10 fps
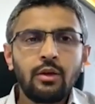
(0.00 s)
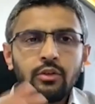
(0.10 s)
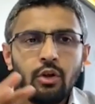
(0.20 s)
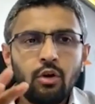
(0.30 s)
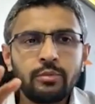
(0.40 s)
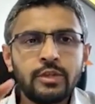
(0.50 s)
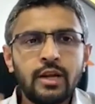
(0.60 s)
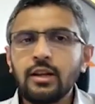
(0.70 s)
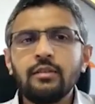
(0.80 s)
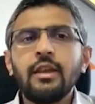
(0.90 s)
So the
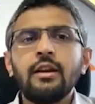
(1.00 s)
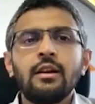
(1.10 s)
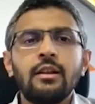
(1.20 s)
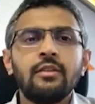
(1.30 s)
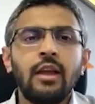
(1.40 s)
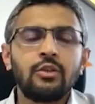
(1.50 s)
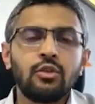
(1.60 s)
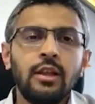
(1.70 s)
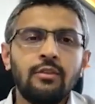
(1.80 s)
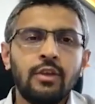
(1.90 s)
objective here is
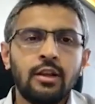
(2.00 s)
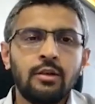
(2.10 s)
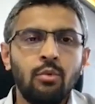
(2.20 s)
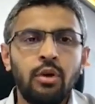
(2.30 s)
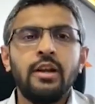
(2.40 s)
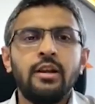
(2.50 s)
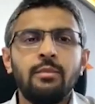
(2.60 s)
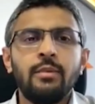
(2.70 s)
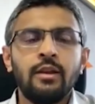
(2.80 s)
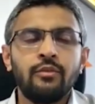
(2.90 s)
actually giving that
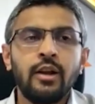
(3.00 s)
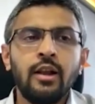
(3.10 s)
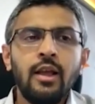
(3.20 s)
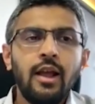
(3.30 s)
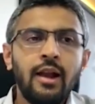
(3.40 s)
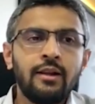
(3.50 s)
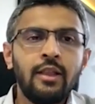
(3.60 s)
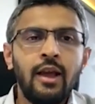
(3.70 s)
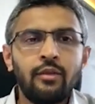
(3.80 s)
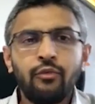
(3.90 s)
monetary benefit, and
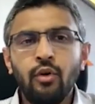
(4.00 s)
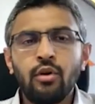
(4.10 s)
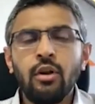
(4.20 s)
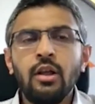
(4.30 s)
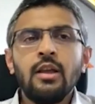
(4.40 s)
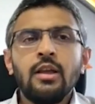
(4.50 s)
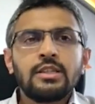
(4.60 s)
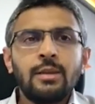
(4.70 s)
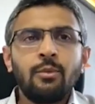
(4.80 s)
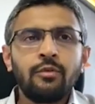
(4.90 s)
therefore
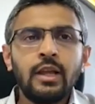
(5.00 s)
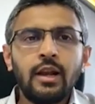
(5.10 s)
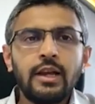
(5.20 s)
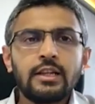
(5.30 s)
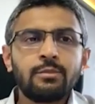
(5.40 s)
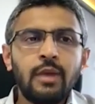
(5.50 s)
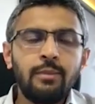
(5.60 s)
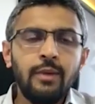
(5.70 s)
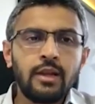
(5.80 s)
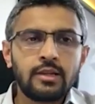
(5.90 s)
some of the rights
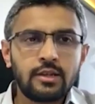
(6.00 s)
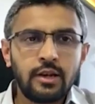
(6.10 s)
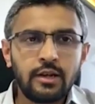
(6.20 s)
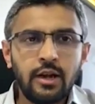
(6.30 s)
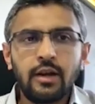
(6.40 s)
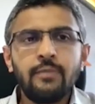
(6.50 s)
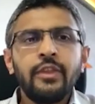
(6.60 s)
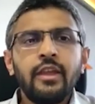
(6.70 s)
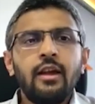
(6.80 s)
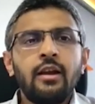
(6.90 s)
may be restricted,
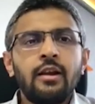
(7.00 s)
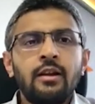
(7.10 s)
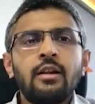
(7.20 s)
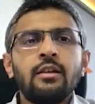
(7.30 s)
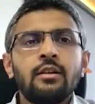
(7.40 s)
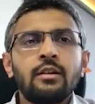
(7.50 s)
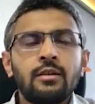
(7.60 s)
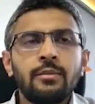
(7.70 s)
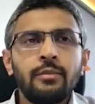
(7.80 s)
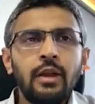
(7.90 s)
and
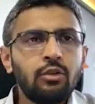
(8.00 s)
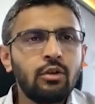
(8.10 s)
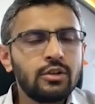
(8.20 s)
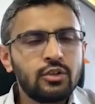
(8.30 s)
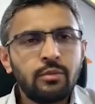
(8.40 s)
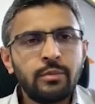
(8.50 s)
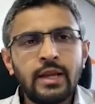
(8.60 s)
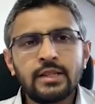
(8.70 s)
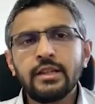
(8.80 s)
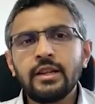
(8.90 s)
it also
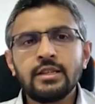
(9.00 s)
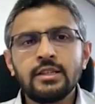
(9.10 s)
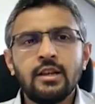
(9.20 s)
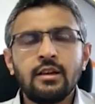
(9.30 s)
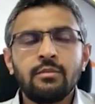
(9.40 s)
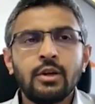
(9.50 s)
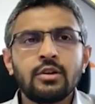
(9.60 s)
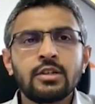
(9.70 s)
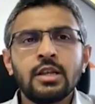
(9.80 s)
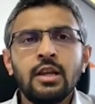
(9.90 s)
makes it easier
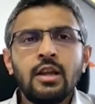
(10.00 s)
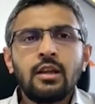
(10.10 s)
because